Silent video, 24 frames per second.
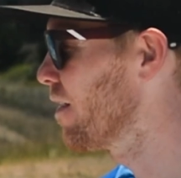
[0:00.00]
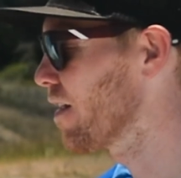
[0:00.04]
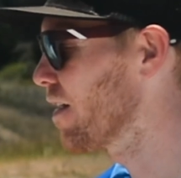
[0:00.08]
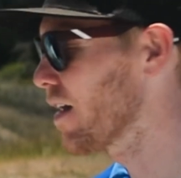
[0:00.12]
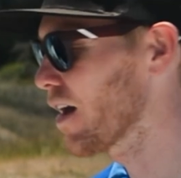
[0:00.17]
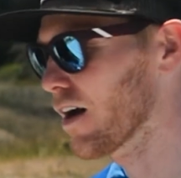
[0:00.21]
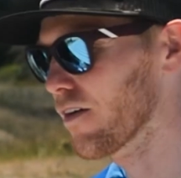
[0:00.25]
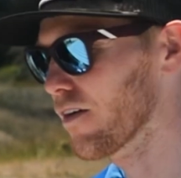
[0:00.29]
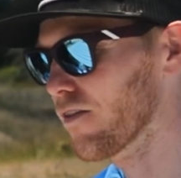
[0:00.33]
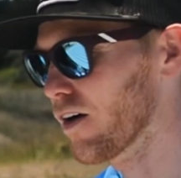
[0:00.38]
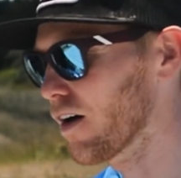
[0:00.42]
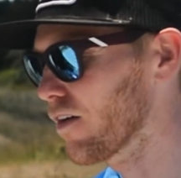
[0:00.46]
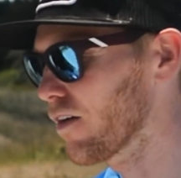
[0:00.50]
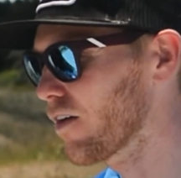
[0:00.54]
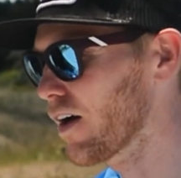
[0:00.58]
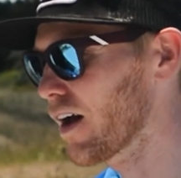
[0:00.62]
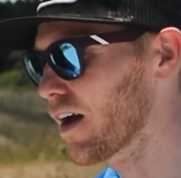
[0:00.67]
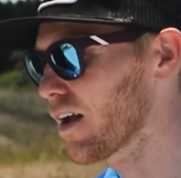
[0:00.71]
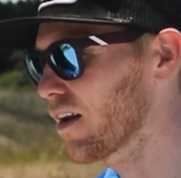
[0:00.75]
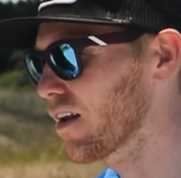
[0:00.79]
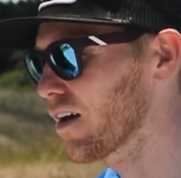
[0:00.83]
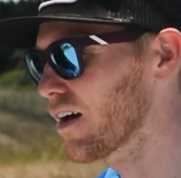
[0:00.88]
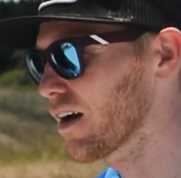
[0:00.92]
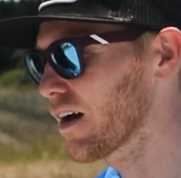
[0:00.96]
Yeah, I've
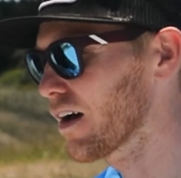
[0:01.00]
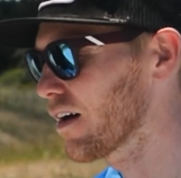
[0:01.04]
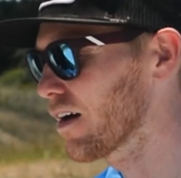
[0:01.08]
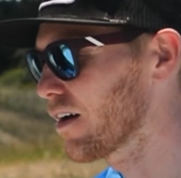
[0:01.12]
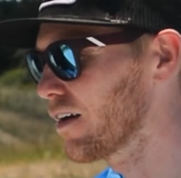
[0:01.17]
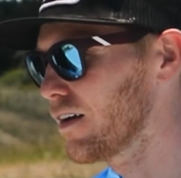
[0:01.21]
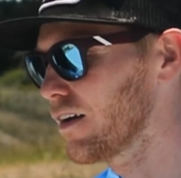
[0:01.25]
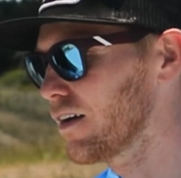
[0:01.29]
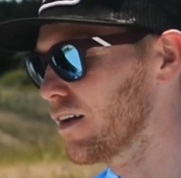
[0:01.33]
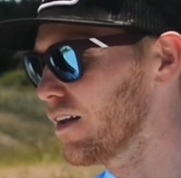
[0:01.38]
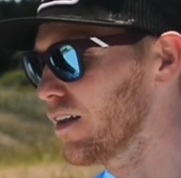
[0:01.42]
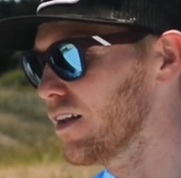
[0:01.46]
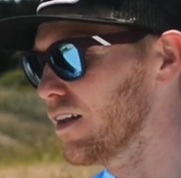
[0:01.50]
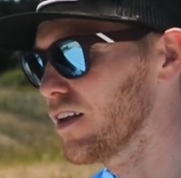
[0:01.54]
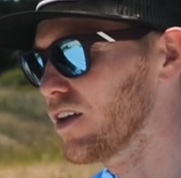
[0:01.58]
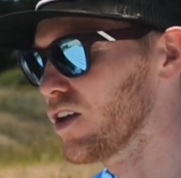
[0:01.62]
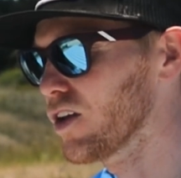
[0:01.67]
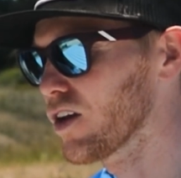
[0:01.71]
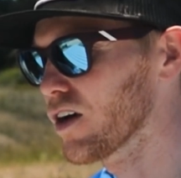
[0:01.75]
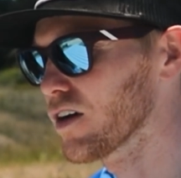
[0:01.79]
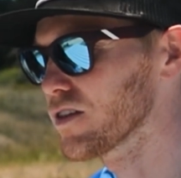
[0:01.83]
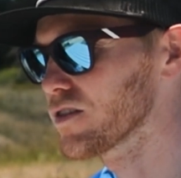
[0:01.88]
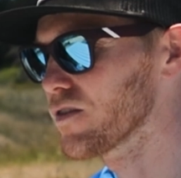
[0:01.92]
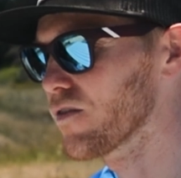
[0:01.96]
had
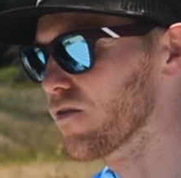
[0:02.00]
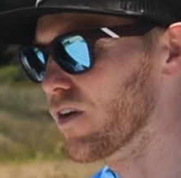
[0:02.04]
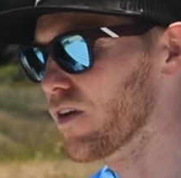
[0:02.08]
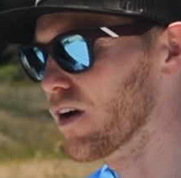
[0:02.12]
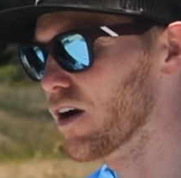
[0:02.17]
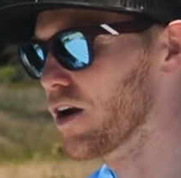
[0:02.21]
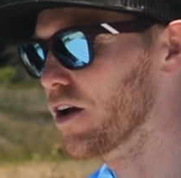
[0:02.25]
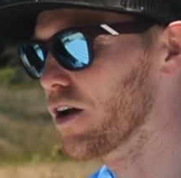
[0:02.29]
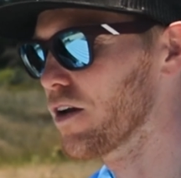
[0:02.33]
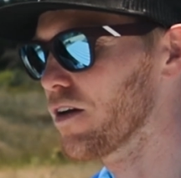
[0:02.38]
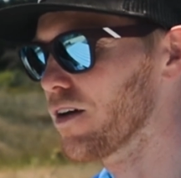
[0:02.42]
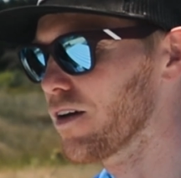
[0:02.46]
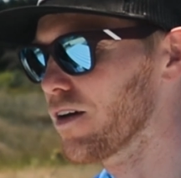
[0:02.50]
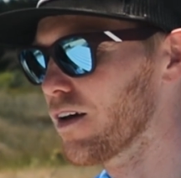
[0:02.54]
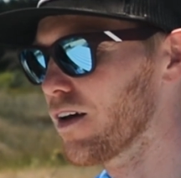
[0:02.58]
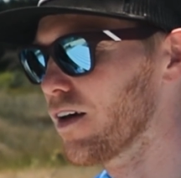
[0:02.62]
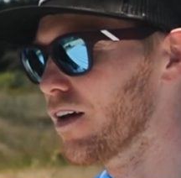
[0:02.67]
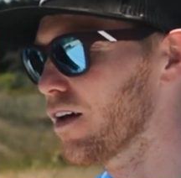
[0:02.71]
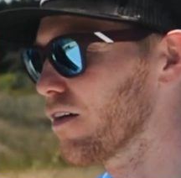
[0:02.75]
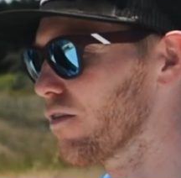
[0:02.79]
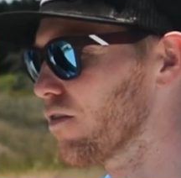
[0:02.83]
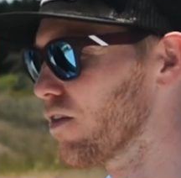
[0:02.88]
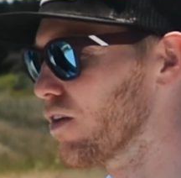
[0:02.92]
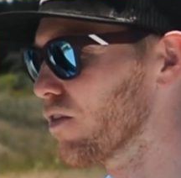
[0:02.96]
some very
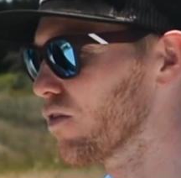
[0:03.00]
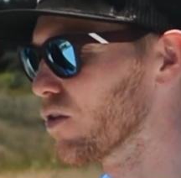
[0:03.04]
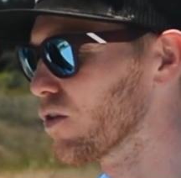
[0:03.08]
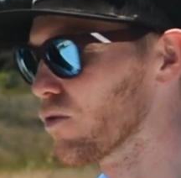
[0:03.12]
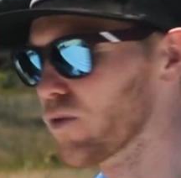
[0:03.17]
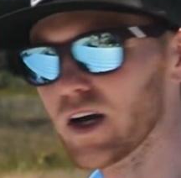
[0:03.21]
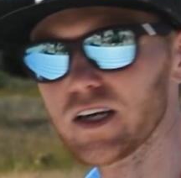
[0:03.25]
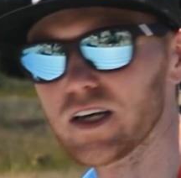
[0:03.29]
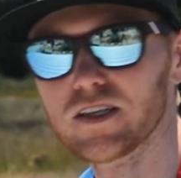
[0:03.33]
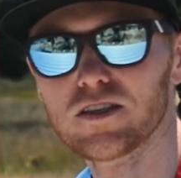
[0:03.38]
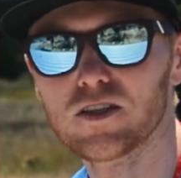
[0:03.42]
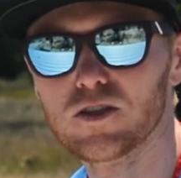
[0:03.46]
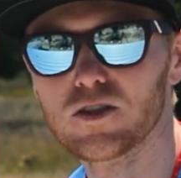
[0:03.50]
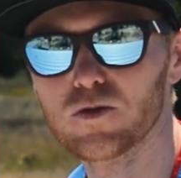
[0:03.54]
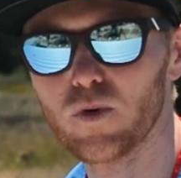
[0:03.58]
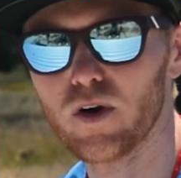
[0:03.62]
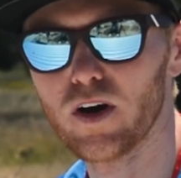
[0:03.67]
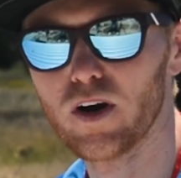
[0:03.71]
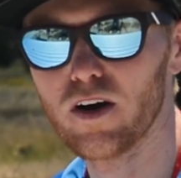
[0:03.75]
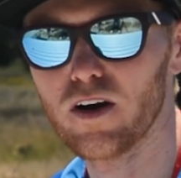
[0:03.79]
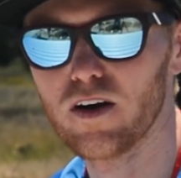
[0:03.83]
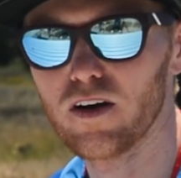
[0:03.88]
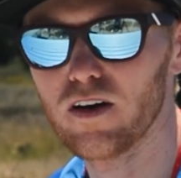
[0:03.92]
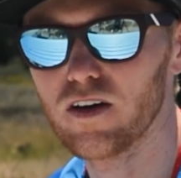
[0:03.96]
vivid races
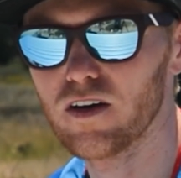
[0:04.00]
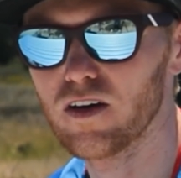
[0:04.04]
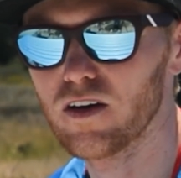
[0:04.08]
where